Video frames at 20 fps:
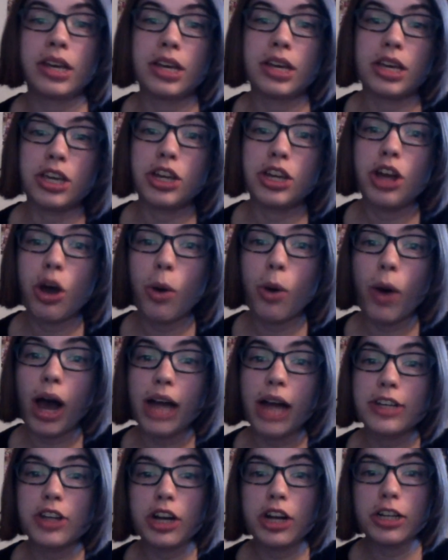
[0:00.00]

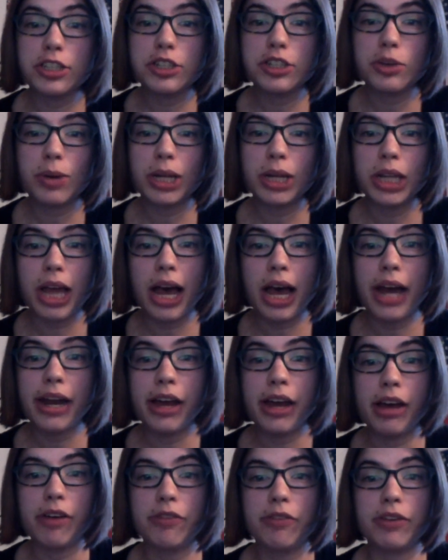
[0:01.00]
I talk to a lot
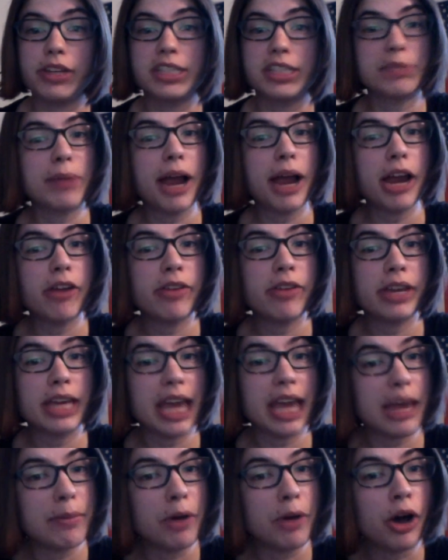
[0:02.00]
of aspiring
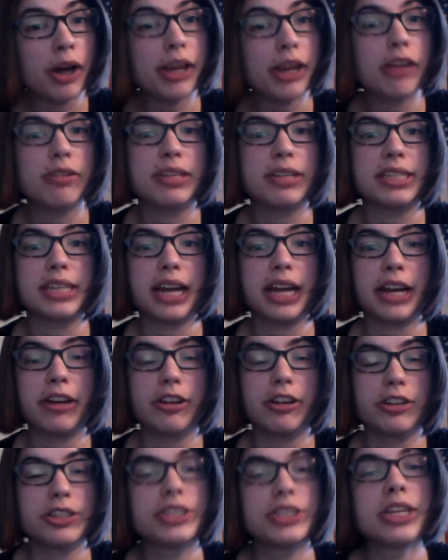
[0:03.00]
game audio
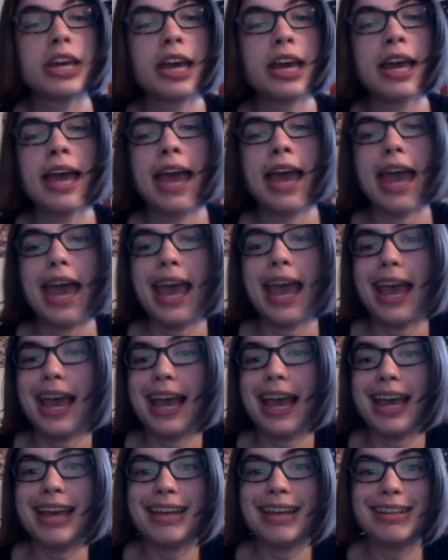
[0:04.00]
designers,
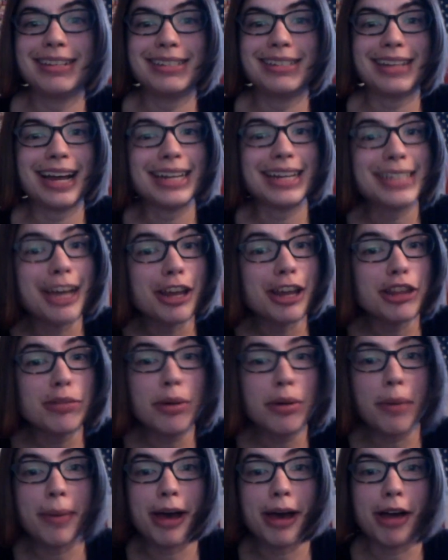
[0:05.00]
and I tell them
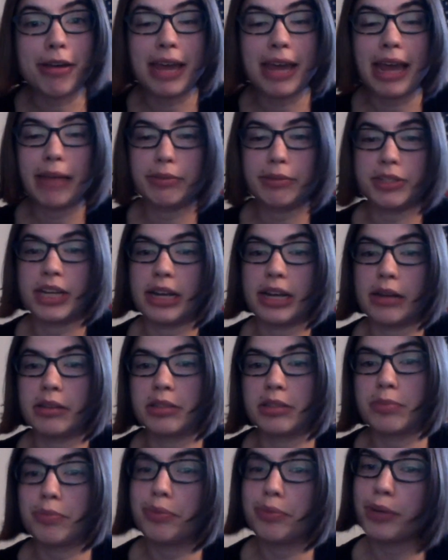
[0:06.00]
about game
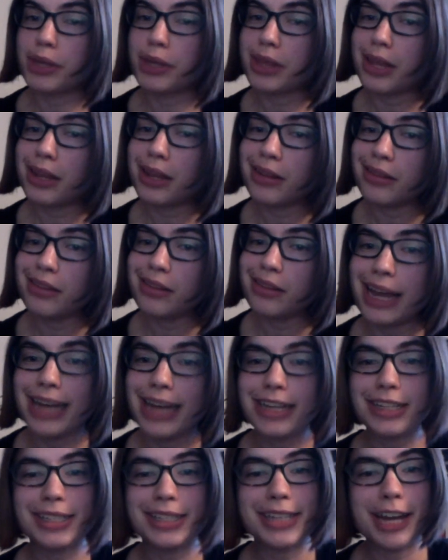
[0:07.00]
jams, but then
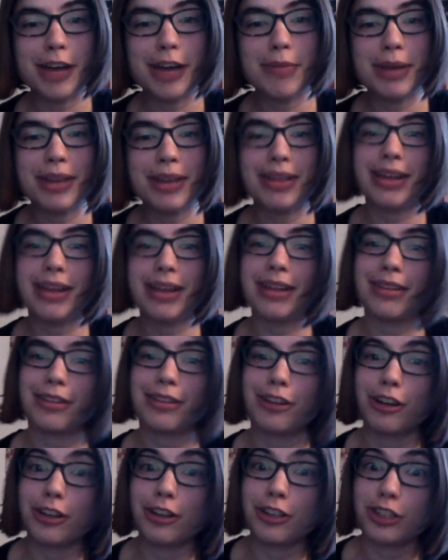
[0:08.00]
just tell me that
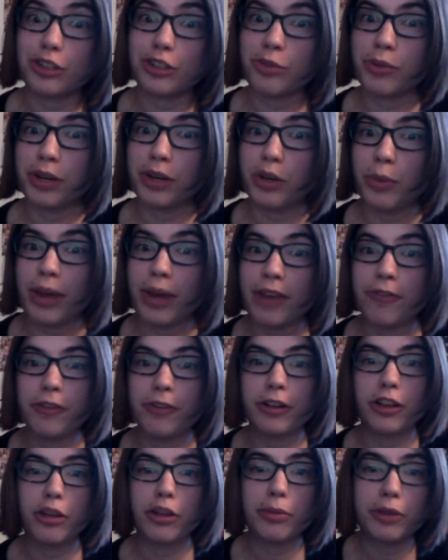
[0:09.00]
they're just going to wait for
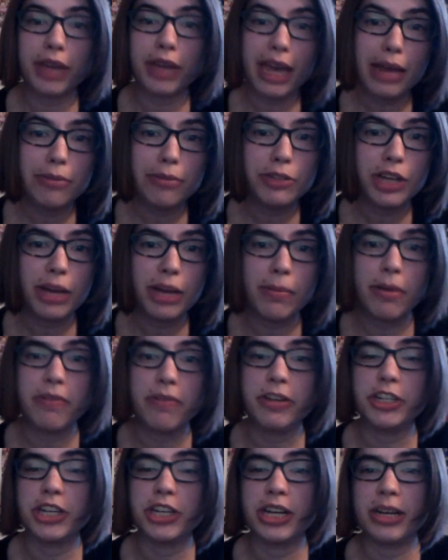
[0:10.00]
Global Game Jam every
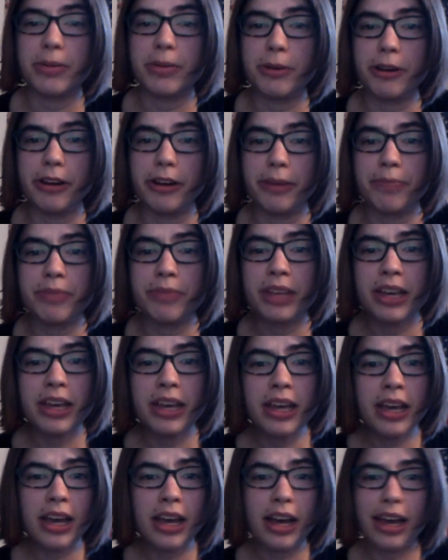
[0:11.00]
January.
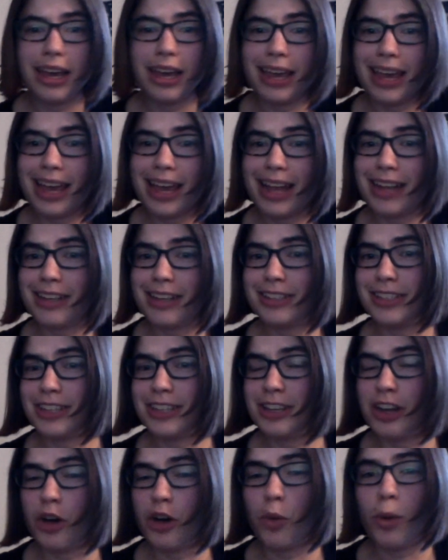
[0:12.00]
And,
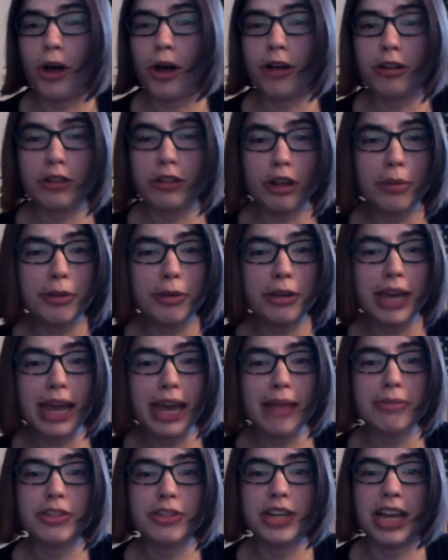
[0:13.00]
while Global
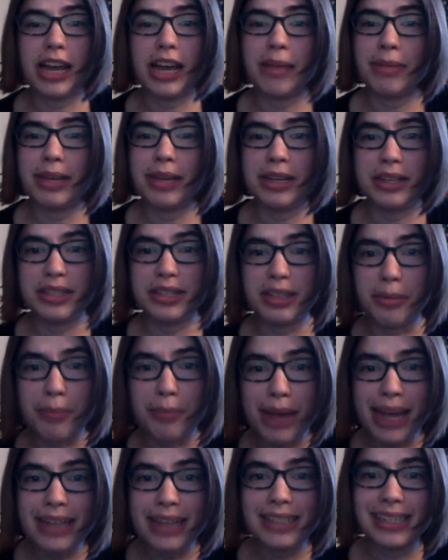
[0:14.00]
Game Jam is
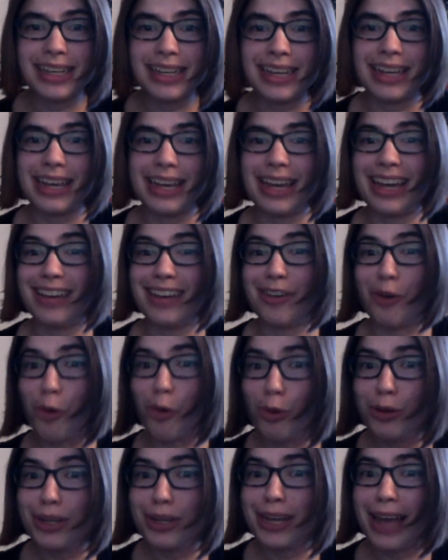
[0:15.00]
amazing, it
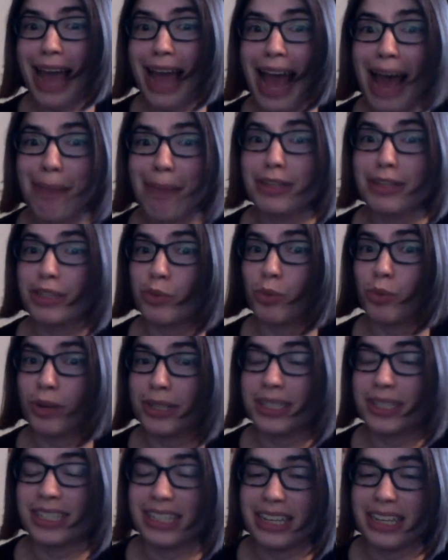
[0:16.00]
only happens
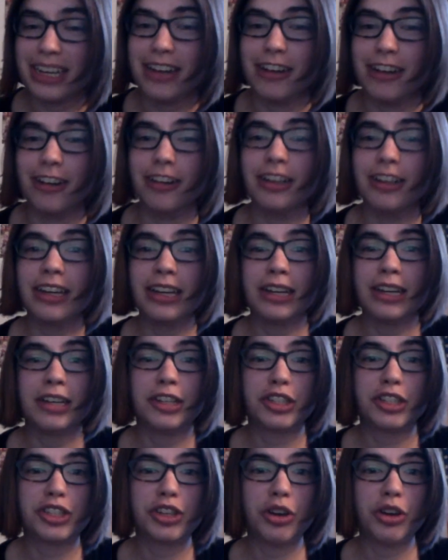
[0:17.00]
once a year.
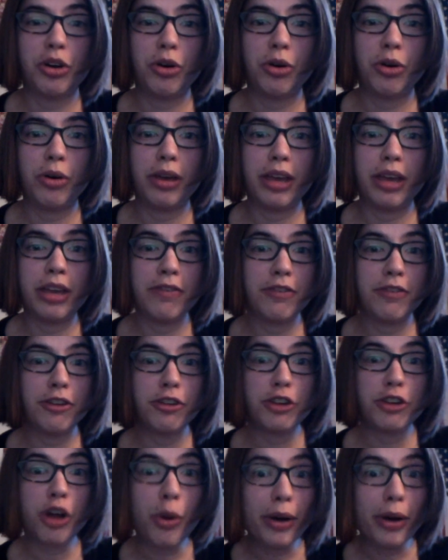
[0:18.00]
So if
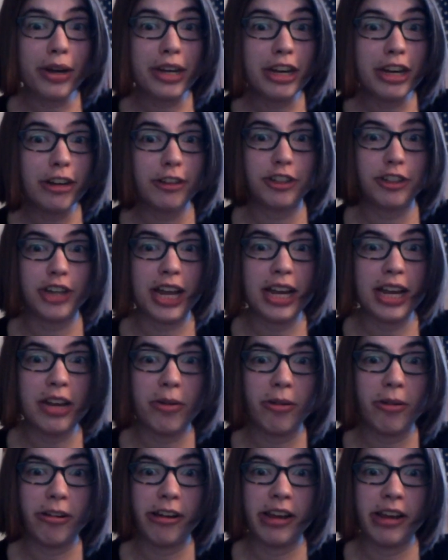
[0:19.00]
you're nowhere near
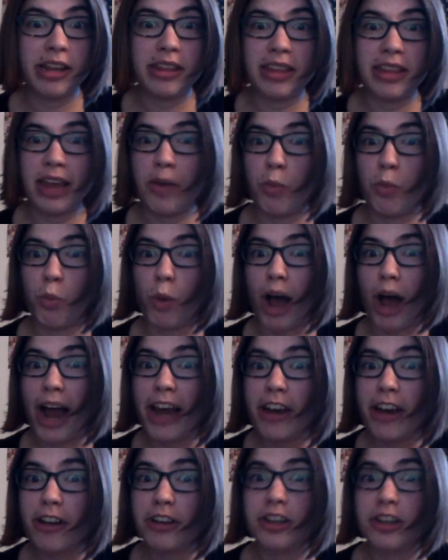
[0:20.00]
January, then
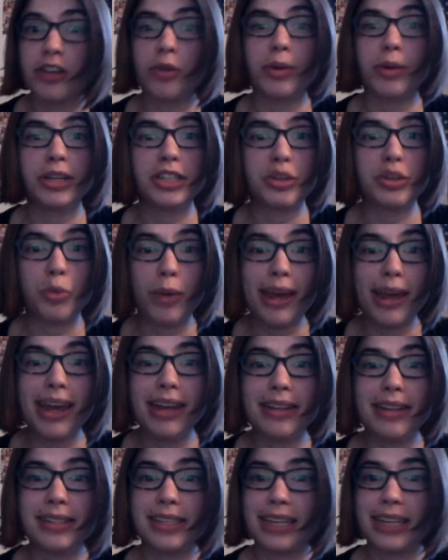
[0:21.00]
why are you going to
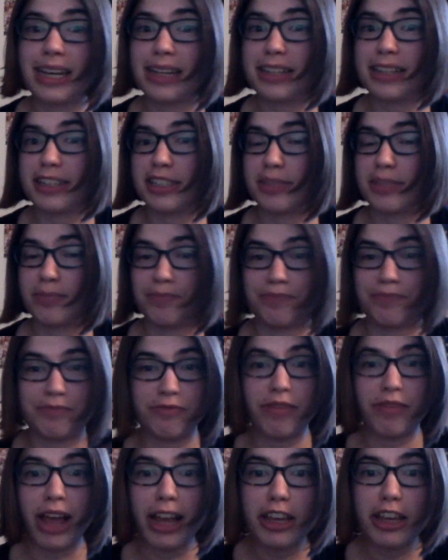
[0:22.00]
wait to get this
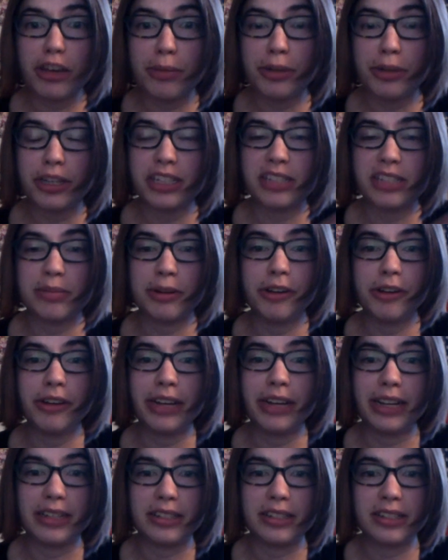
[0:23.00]
valuable
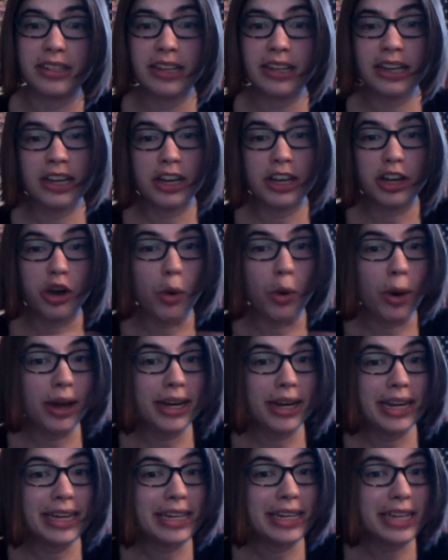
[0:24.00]
experience? Go
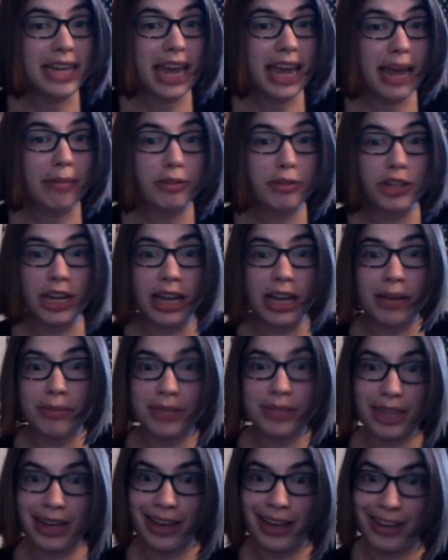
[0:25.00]
on Indie Game
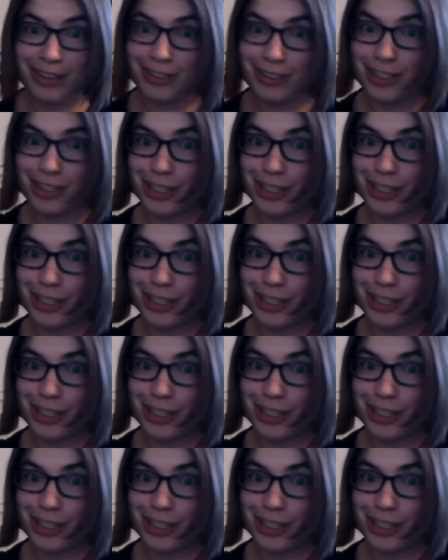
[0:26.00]
Jams and